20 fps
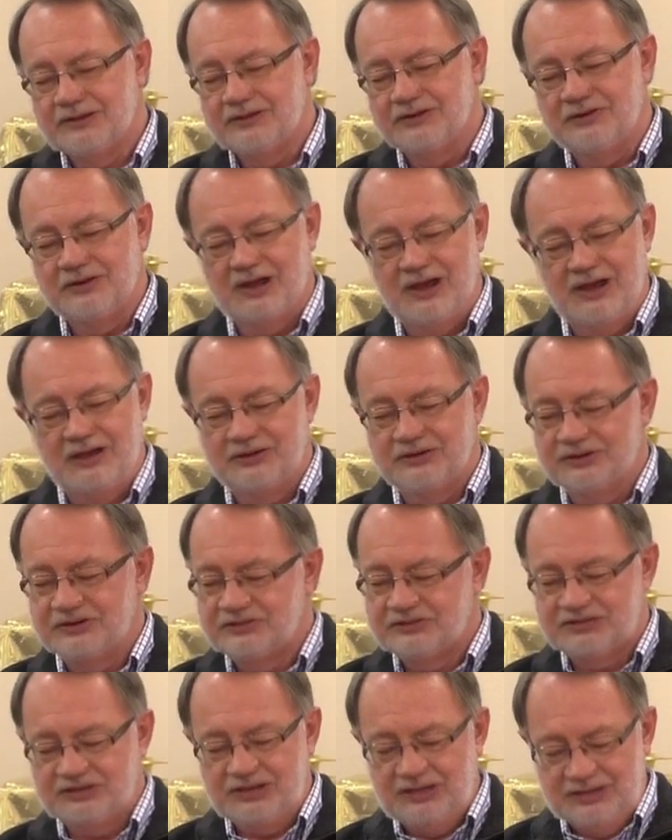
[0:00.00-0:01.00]
you're not going
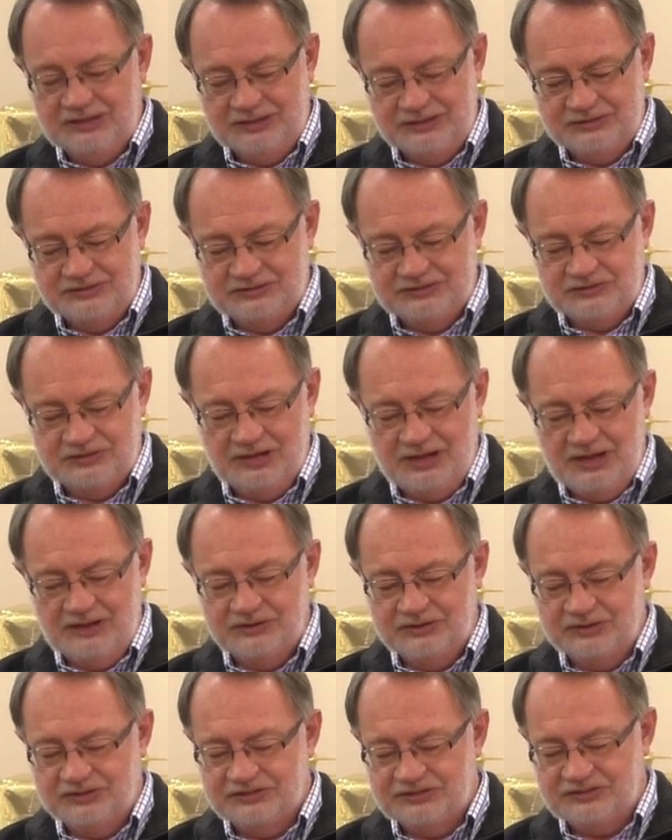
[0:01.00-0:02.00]
to change you're
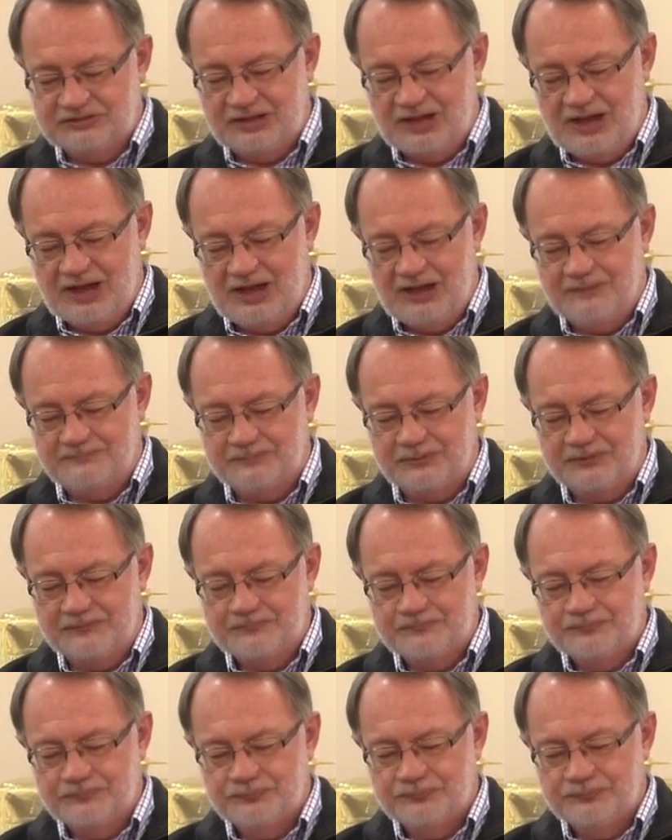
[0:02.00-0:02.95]
not going to stop